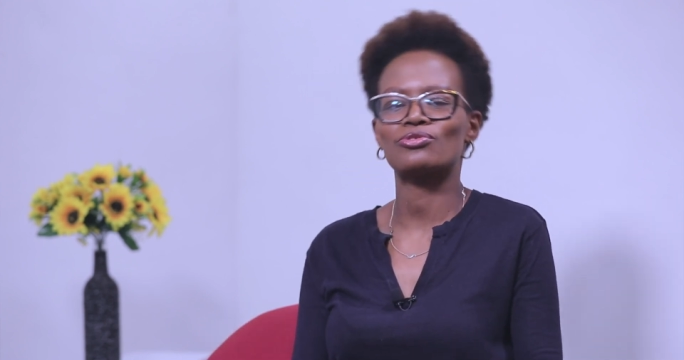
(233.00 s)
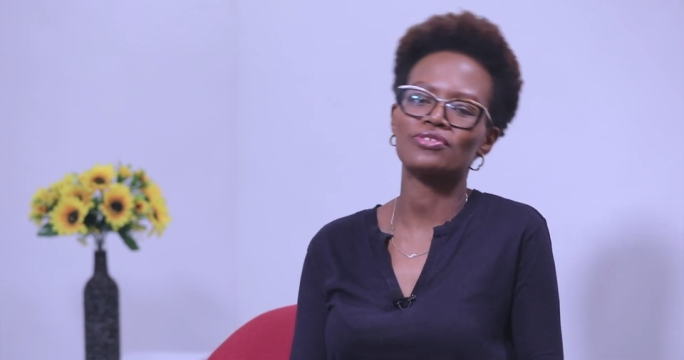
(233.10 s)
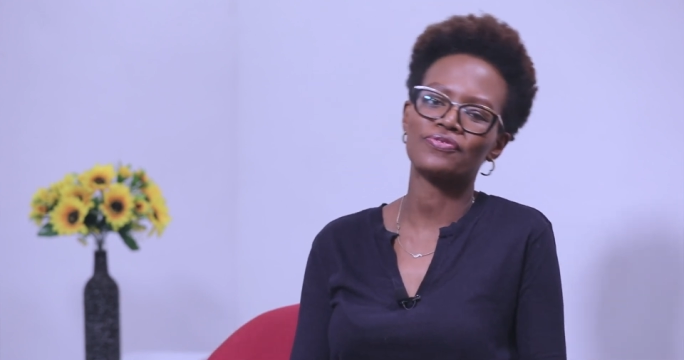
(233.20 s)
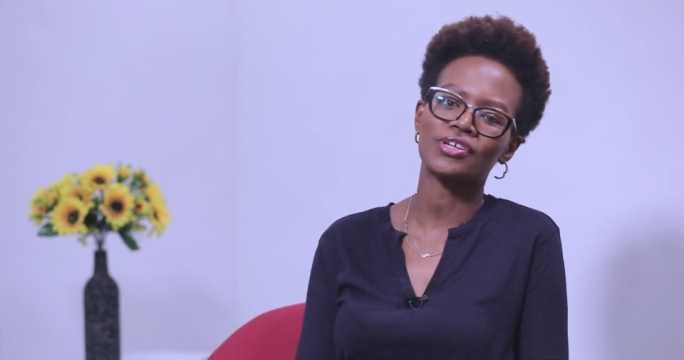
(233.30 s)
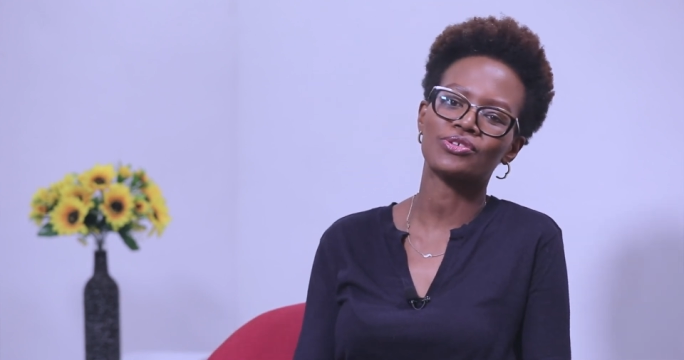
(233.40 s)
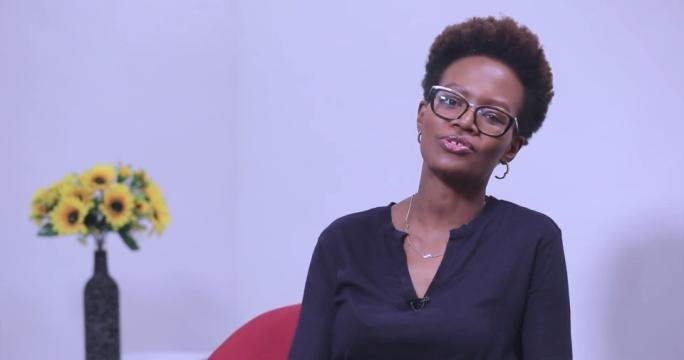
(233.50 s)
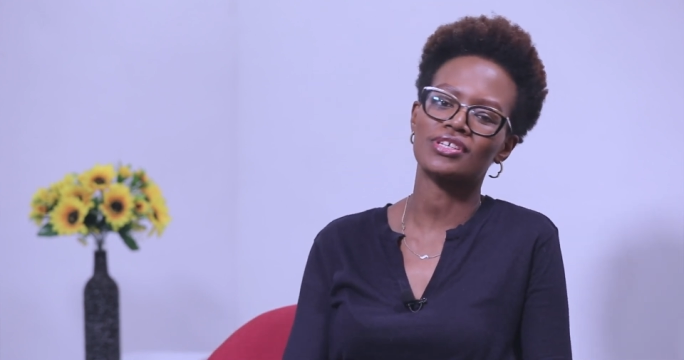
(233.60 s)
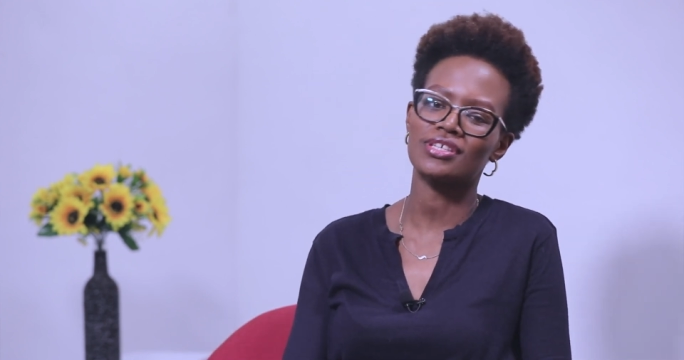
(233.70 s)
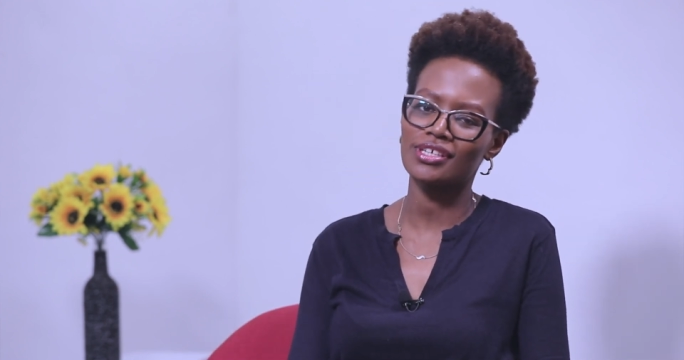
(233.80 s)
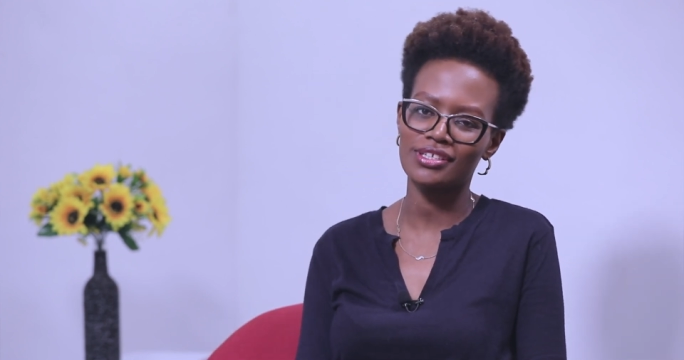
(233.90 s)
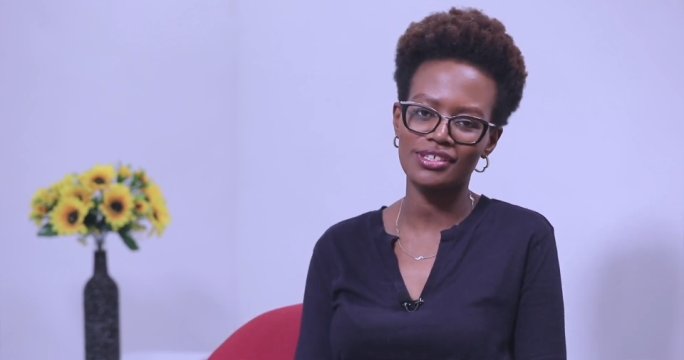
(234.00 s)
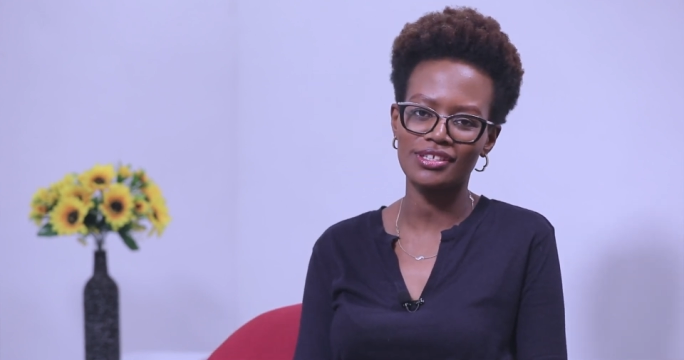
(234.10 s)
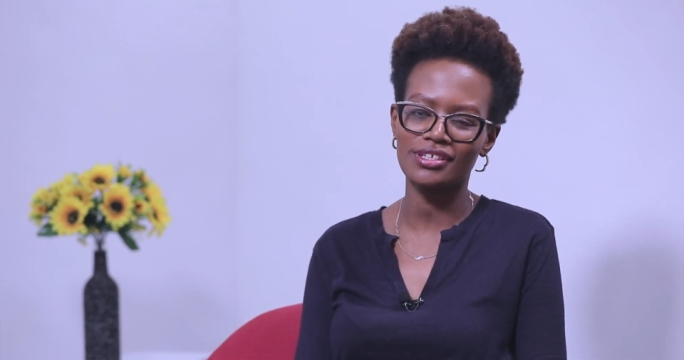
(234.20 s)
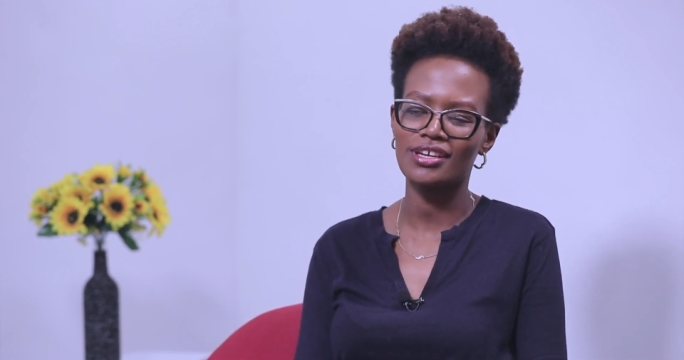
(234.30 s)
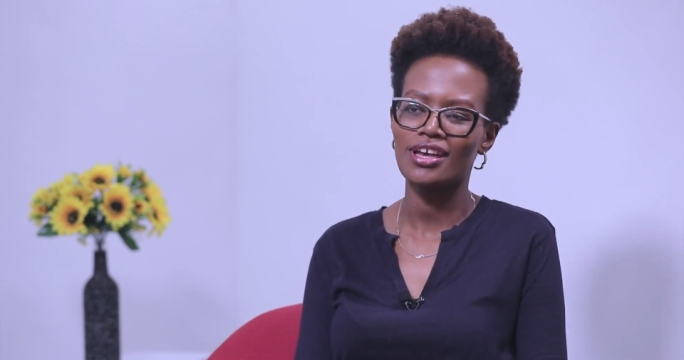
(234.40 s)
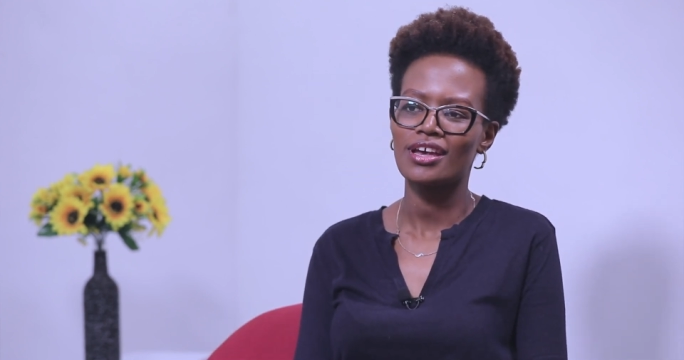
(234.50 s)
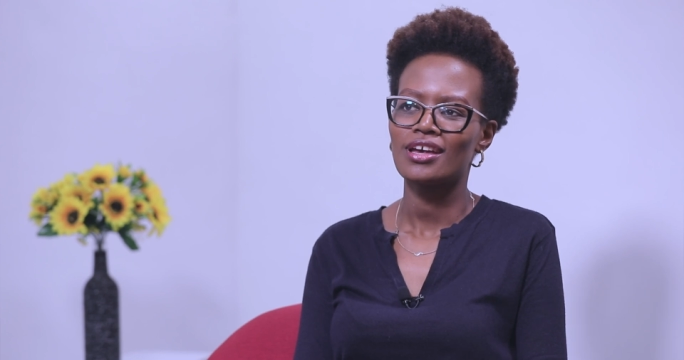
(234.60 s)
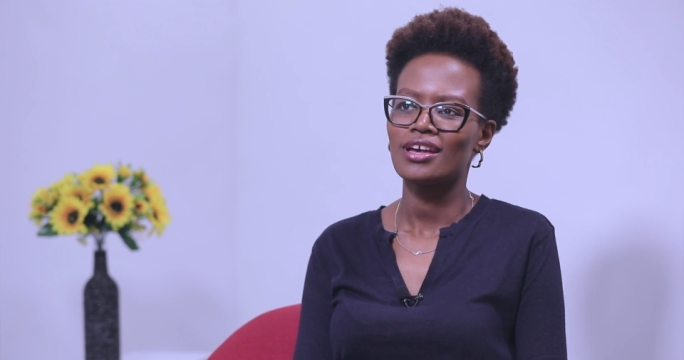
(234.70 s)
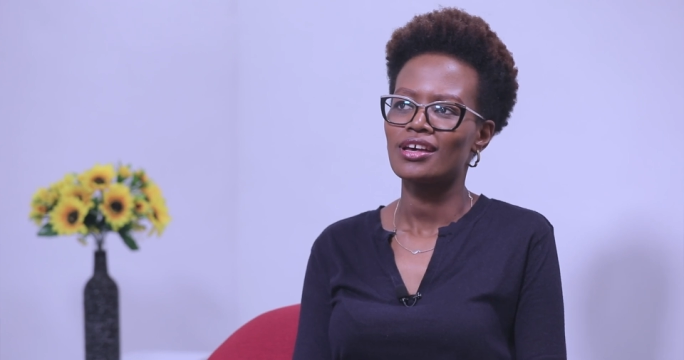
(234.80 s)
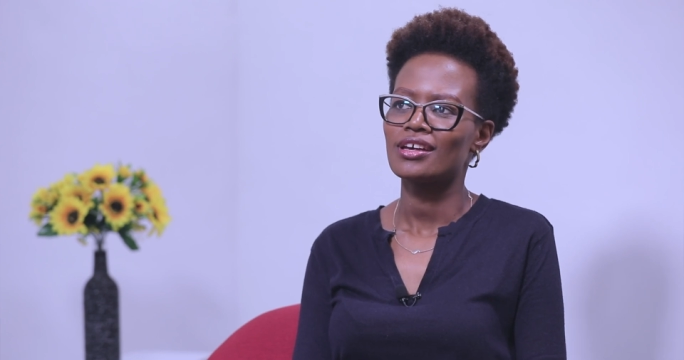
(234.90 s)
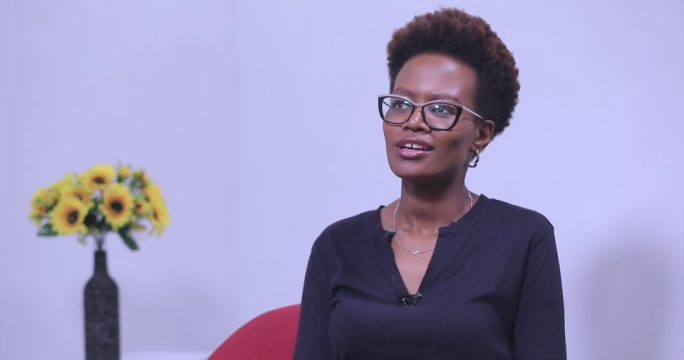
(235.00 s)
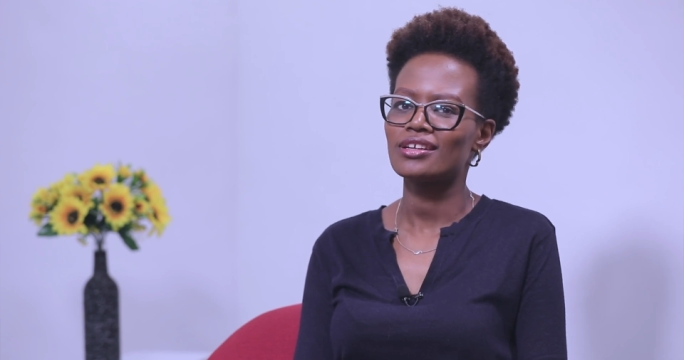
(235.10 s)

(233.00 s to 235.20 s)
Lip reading: not the same. Yes.